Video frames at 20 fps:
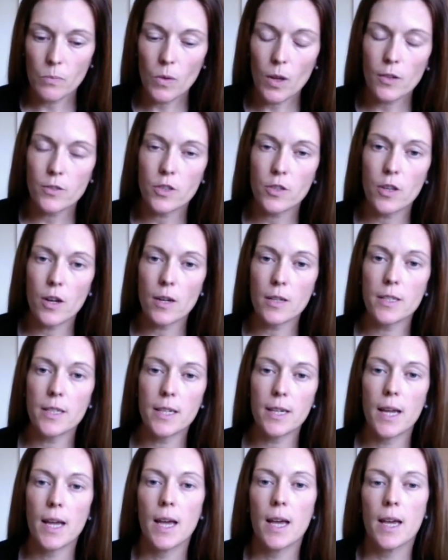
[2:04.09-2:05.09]
So the
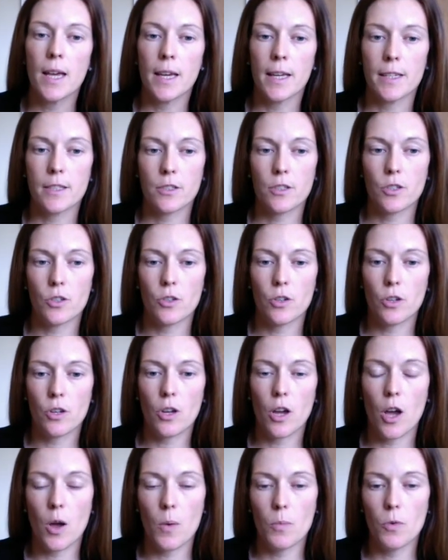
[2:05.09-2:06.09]
idea is to
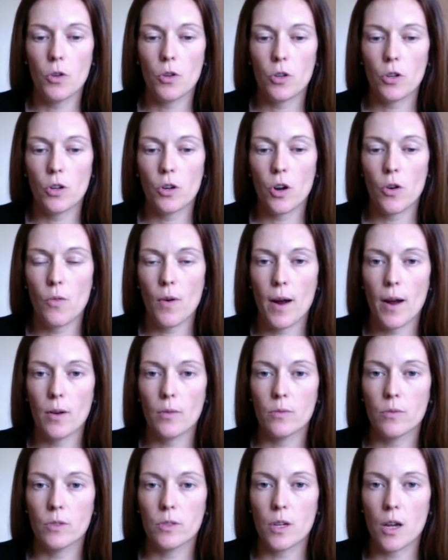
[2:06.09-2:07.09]
look
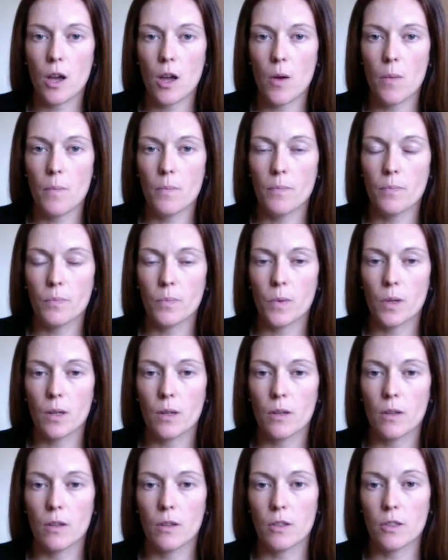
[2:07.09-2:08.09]
around the
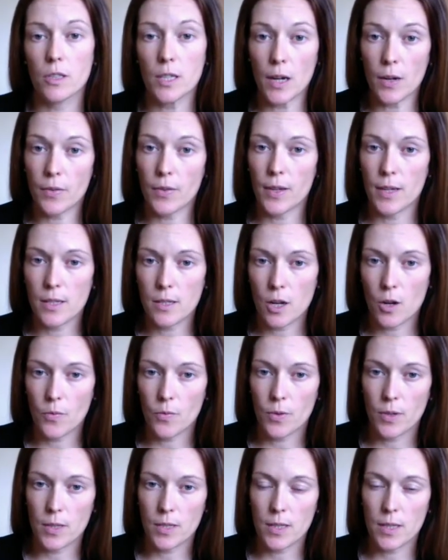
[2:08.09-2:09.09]
southeast,
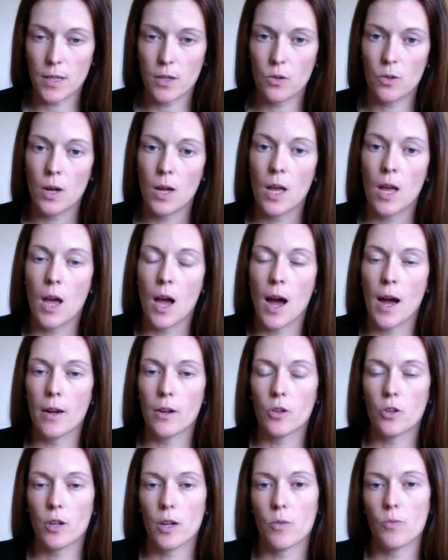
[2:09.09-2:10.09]
hopefully still, and
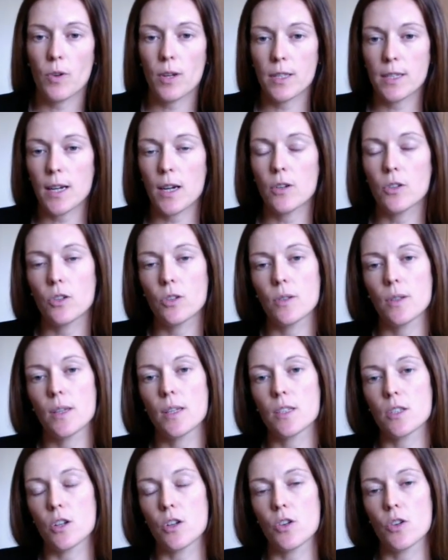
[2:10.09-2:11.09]
look at retail
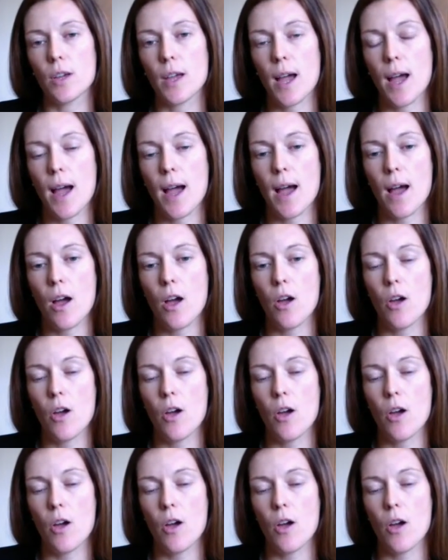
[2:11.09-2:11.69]
units, look at